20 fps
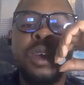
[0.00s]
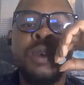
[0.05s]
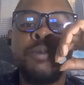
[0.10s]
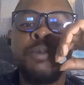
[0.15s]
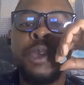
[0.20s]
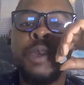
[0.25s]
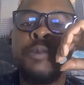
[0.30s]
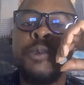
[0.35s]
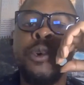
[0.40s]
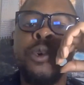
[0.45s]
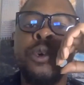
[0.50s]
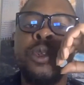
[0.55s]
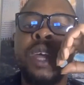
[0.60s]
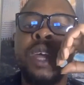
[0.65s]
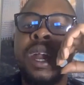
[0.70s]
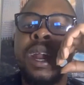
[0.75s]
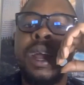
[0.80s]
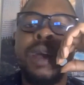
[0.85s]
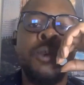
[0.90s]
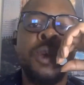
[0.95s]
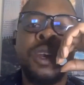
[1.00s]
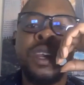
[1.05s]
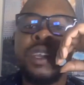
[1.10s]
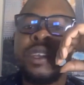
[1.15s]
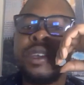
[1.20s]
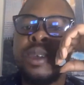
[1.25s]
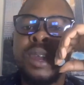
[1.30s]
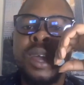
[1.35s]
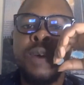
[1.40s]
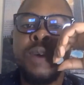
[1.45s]
certain people that are
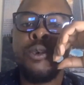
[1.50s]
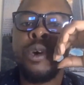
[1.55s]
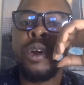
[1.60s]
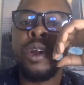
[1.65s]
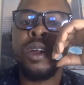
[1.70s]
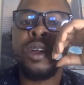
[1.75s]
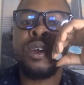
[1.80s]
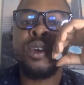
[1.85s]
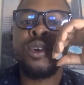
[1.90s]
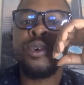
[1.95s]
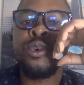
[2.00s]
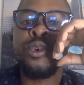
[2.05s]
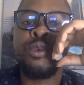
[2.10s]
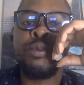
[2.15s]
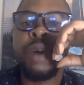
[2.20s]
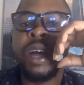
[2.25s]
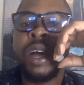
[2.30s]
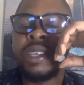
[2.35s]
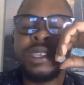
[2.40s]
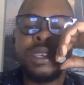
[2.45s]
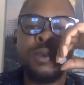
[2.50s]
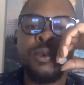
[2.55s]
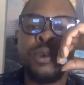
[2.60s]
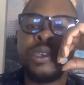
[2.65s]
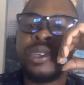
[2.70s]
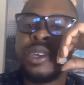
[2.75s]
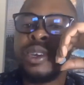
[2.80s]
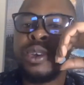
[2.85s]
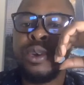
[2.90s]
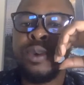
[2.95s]
within your network who might see
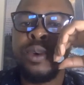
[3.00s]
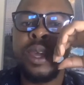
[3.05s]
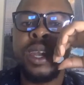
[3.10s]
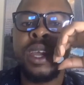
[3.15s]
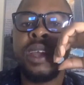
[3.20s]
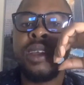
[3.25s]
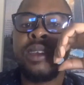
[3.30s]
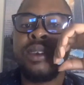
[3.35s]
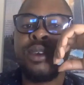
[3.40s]
what you're doing.